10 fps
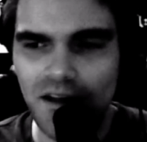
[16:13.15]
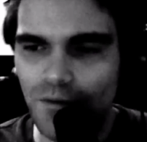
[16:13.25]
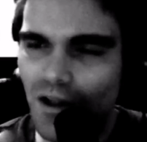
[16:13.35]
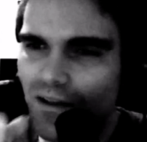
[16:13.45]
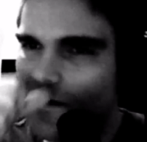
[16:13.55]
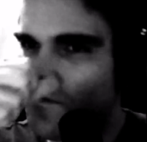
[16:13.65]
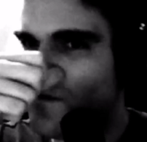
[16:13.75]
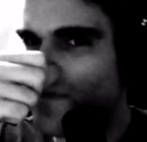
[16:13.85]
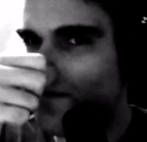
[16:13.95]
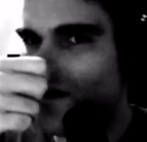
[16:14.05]
Well, you know what?
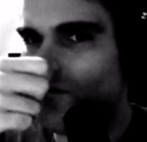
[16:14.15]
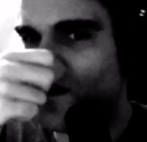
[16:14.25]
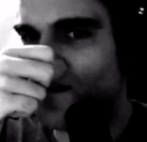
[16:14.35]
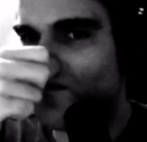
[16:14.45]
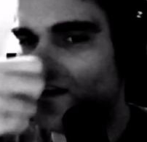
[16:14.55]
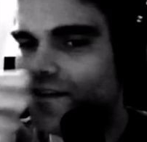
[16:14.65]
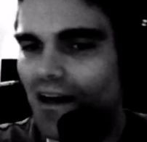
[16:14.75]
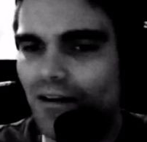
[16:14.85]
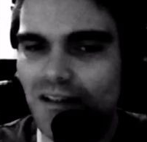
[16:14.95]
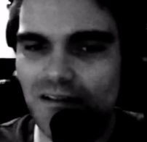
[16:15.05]
Maybe I want to
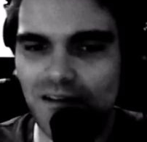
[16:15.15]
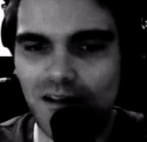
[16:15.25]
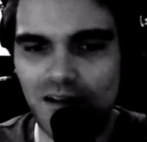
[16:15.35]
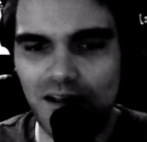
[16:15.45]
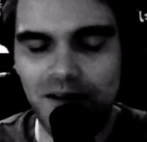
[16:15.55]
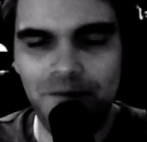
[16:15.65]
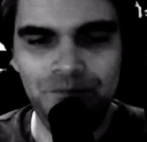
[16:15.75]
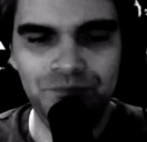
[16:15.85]
try out these little